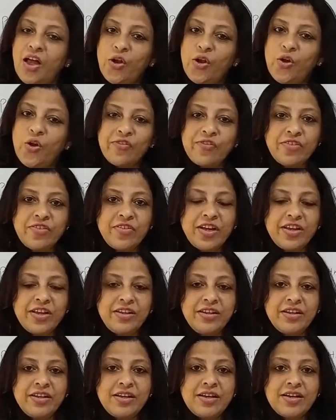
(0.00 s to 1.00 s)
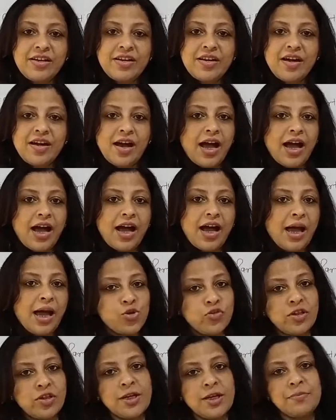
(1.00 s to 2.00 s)
Hello everyone, I
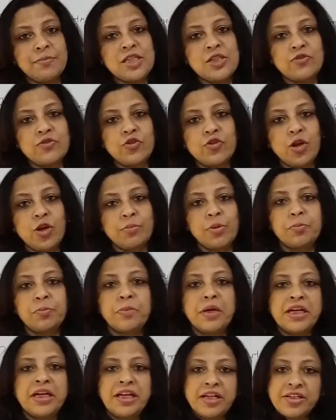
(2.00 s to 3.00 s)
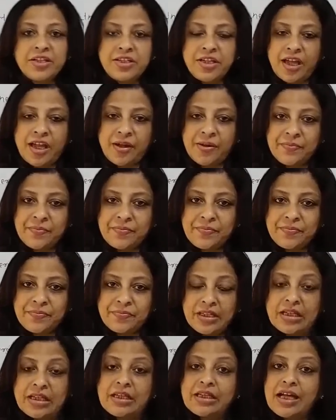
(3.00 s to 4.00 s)
am Ujwala Miss from Mumbai, India.
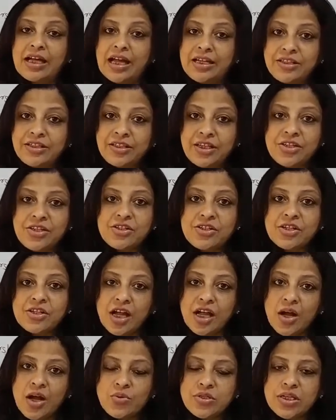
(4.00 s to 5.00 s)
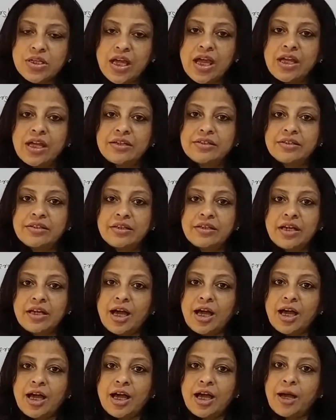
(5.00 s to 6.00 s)
I teach accounts at
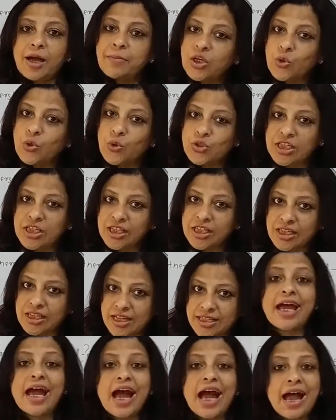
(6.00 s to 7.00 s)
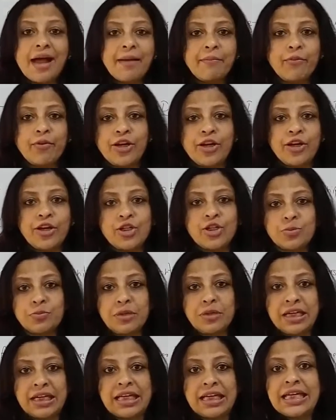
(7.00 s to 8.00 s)
Abhishek coaching and I am going
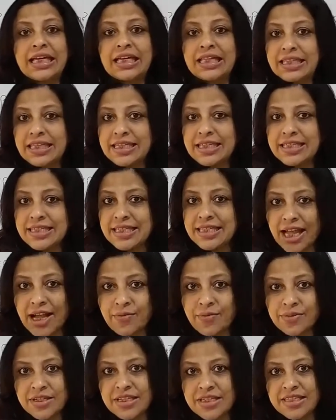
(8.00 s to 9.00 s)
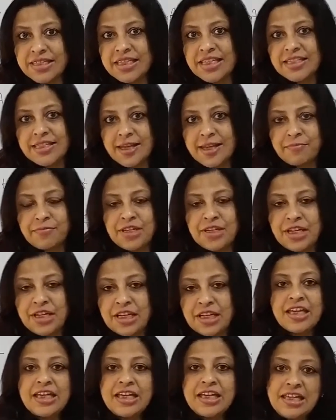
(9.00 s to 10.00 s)
to make this accountancy
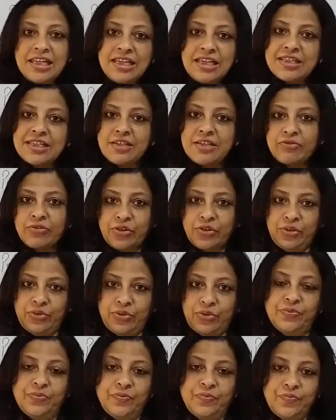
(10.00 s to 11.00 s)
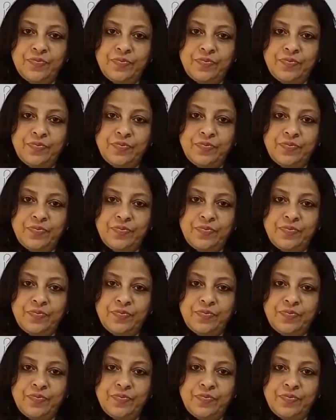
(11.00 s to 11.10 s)
subject easy for you.